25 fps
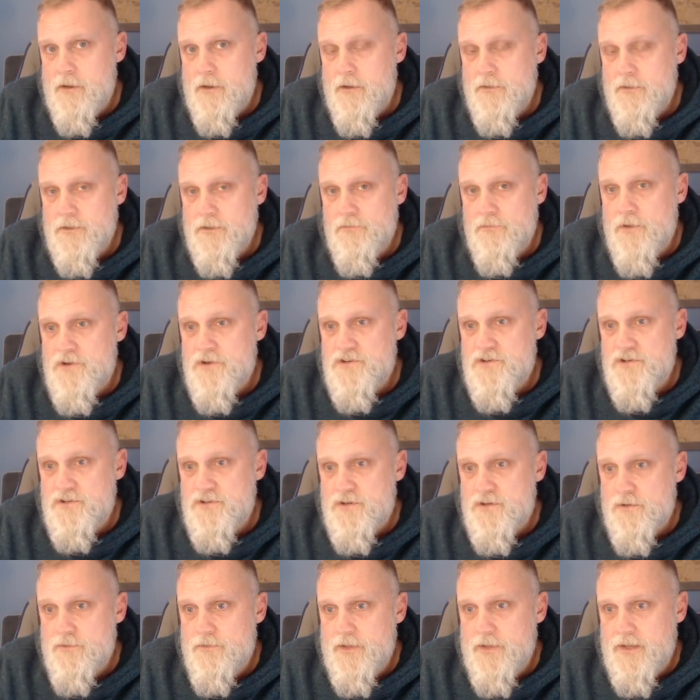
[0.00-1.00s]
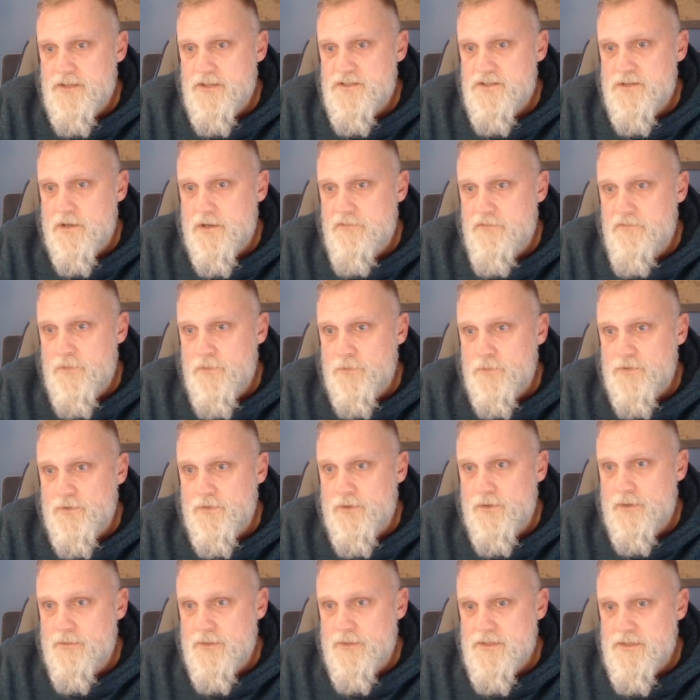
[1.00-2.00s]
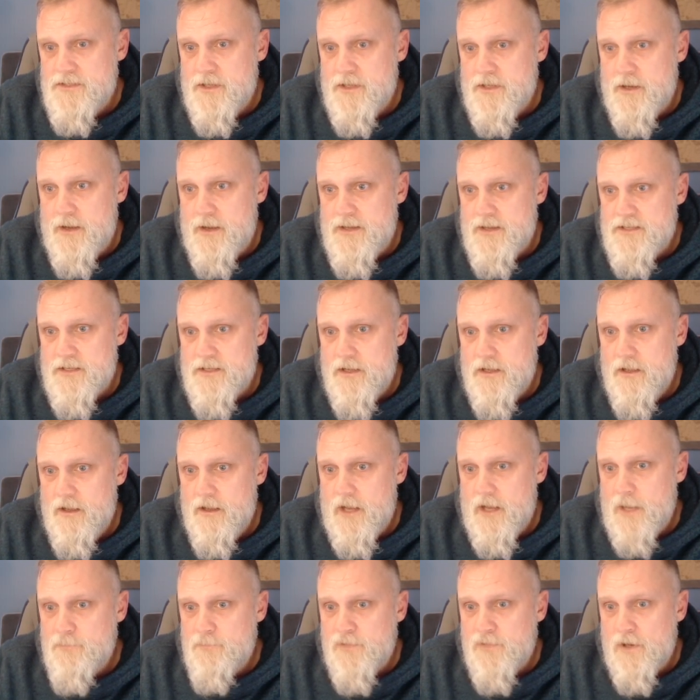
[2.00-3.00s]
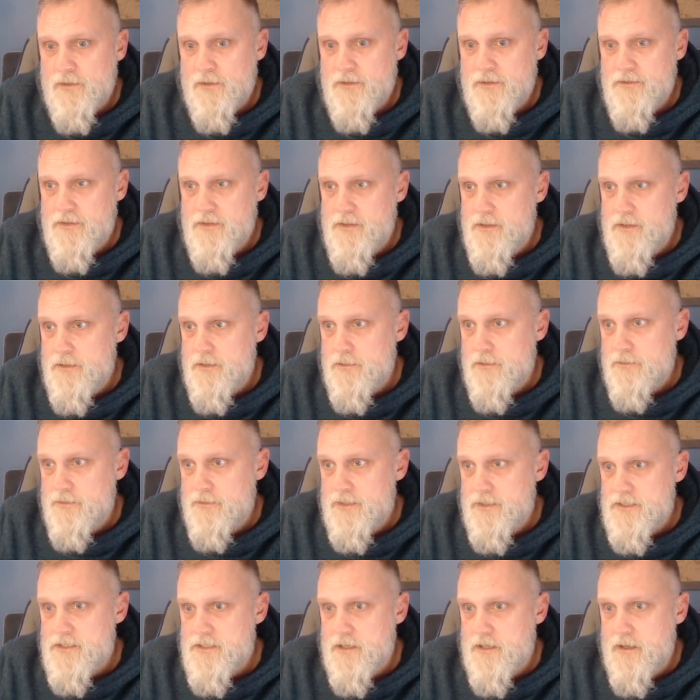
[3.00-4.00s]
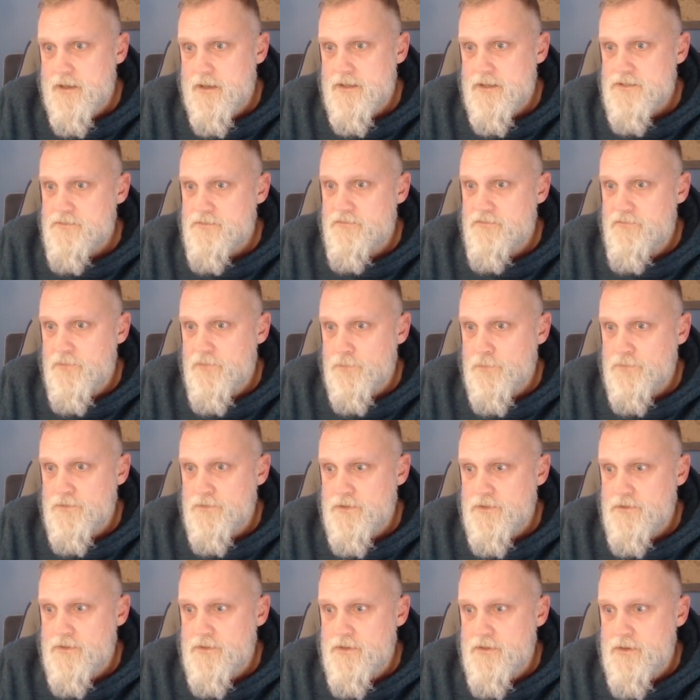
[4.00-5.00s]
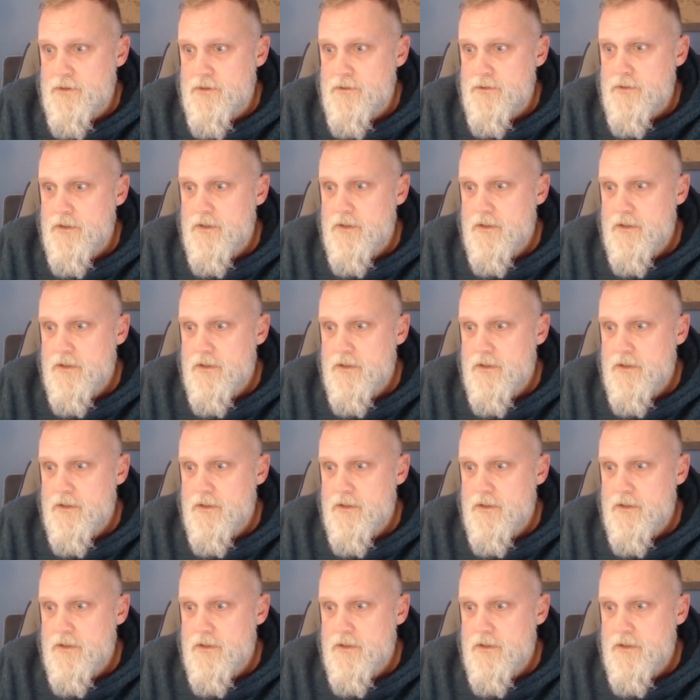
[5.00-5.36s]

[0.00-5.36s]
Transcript: On the Russian turn, they can start filtering in. These guys I brought into here. These guys filtered into here.